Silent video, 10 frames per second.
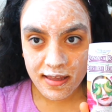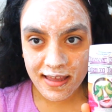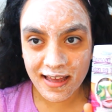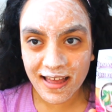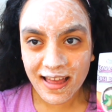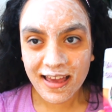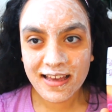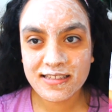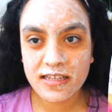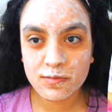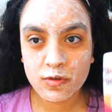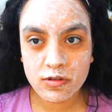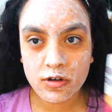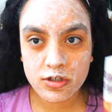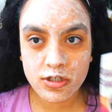yeah, it says
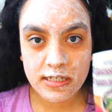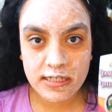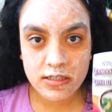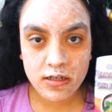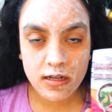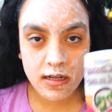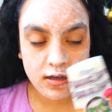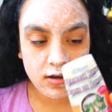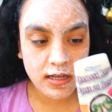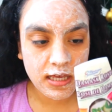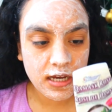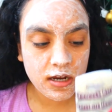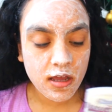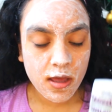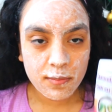Montage Nice on, on
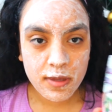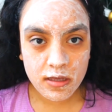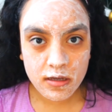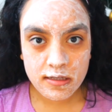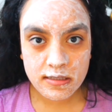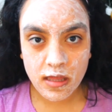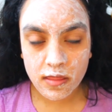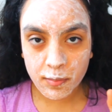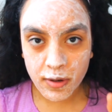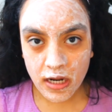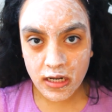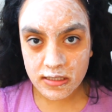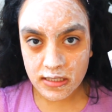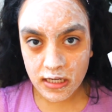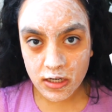here because the
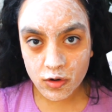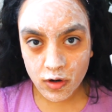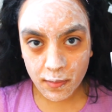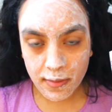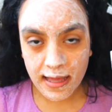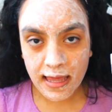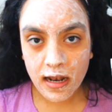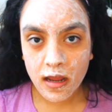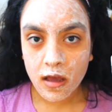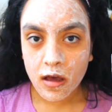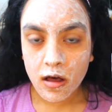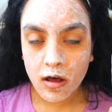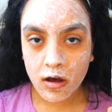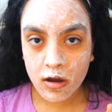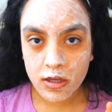products in Normal
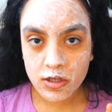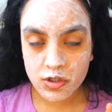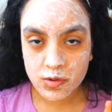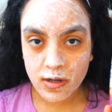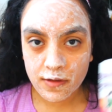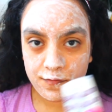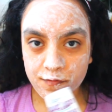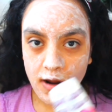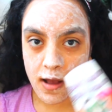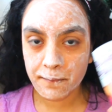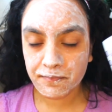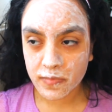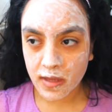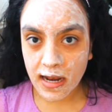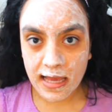are usually from
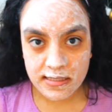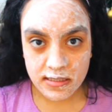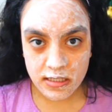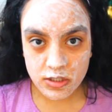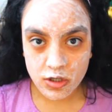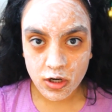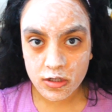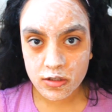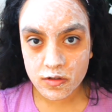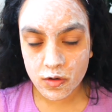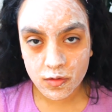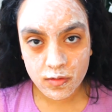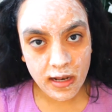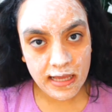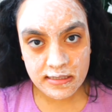last season. So
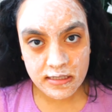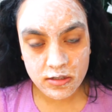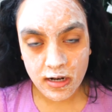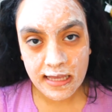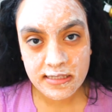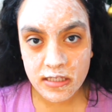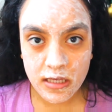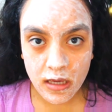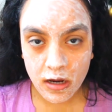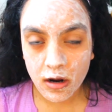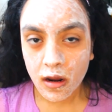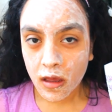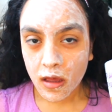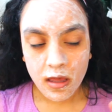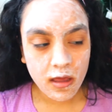last season, last year,
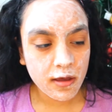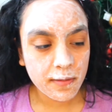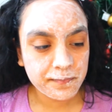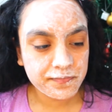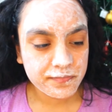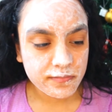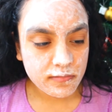um,